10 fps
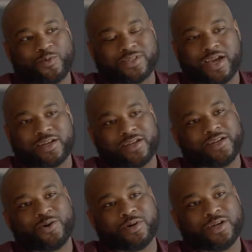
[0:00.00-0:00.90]
we signed a
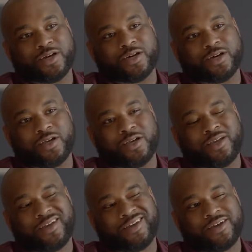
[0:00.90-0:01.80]
deal with uh,
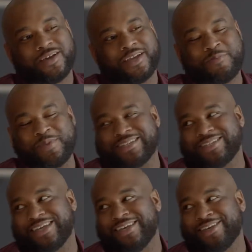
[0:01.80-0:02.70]

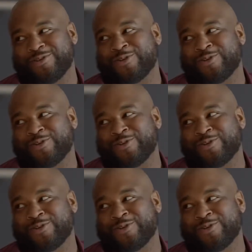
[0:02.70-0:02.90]
NBC mm-hmm.